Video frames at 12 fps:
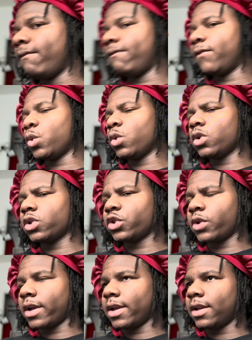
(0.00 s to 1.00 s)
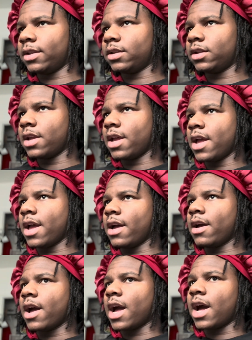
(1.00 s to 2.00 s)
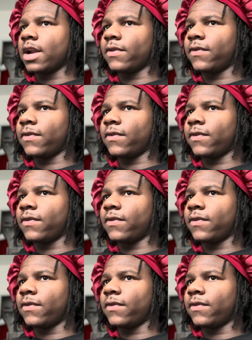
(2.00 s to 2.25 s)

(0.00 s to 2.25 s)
4 trades out of